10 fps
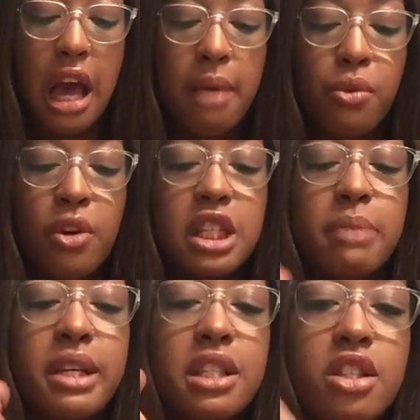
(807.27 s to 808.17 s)
I'm going
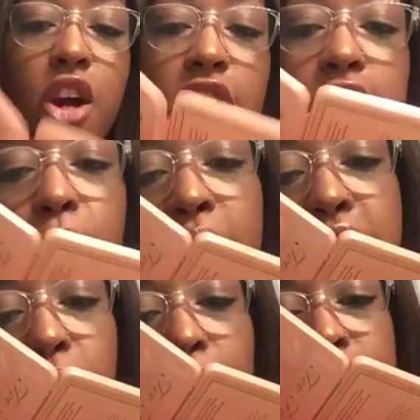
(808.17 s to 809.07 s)
to be starting
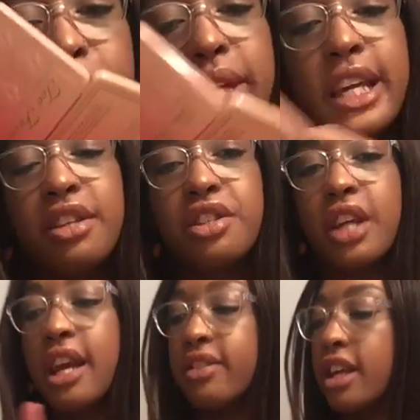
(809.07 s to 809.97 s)
with White Peach
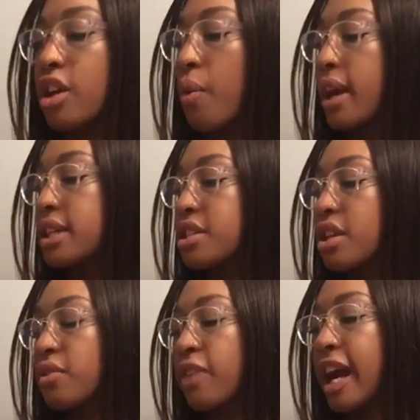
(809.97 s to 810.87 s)
and then going to
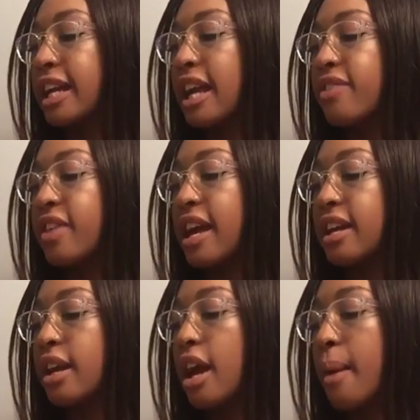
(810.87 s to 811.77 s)
the right and
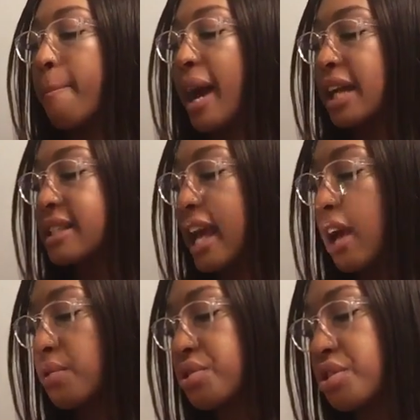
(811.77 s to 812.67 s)
then back
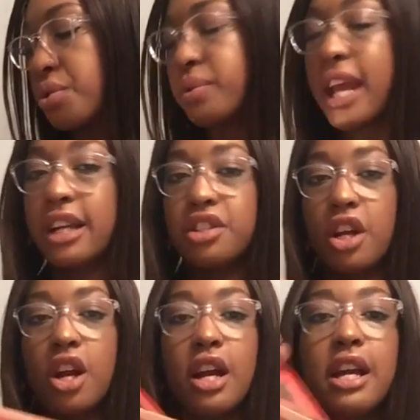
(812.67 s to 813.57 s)
down to
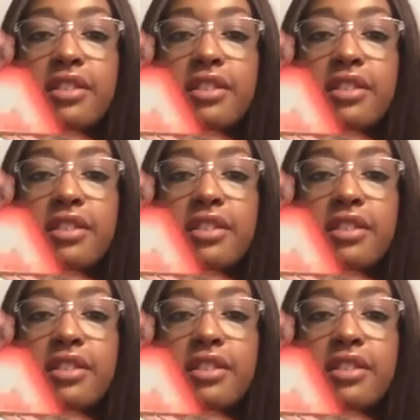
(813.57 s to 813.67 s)
Nectar